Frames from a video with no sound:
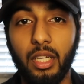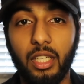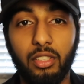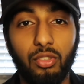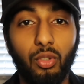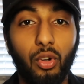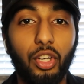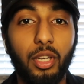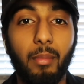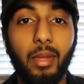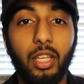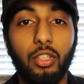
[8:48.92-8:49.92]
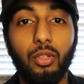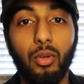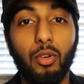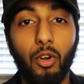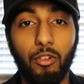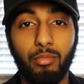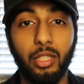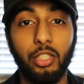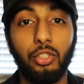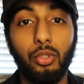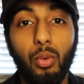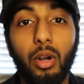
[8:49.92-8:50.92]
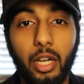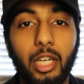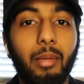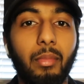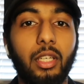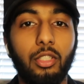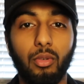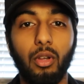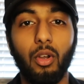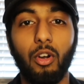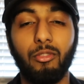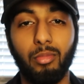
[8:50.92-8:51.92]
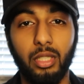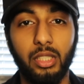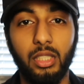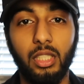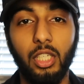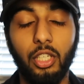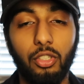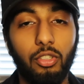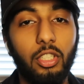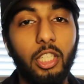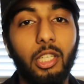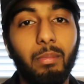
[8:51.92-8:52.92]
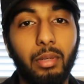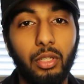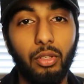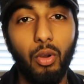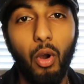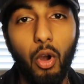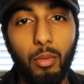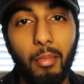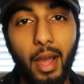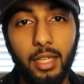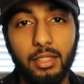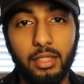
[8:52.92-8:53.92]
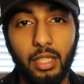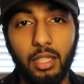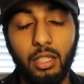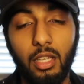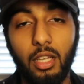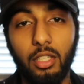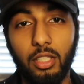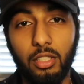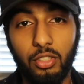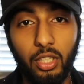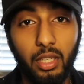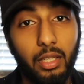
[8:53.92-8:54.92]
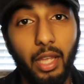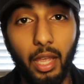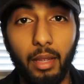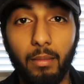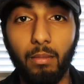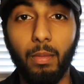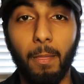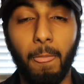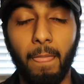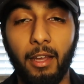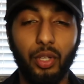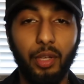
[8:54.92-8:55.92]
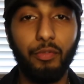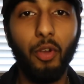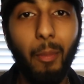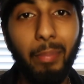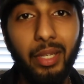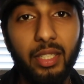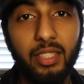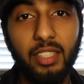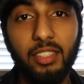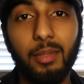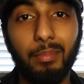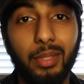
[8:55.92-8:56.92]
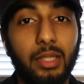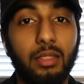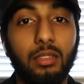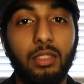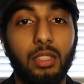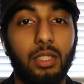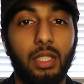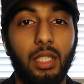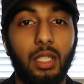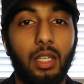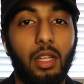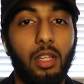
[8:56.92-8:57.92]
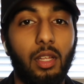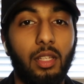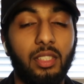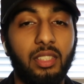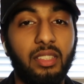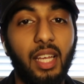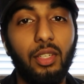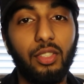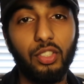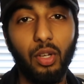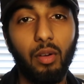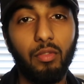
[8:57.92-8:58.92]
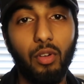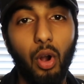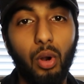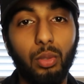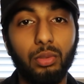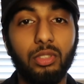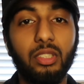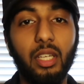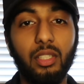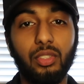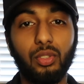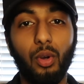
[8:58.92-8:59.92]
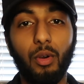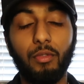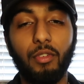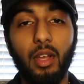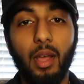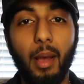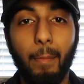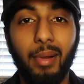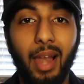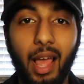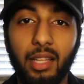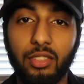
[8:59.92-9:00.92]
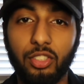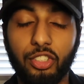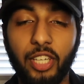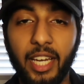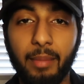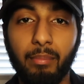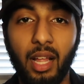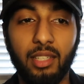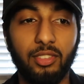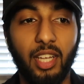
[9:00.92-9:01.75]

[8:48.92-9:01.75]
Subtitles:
It's not going to make you a lot of money. You are going to make you a lot of money. You need to put your own mindset to the game. So if you're being disciplined, set yourself goals, set yourself plans, trading plans.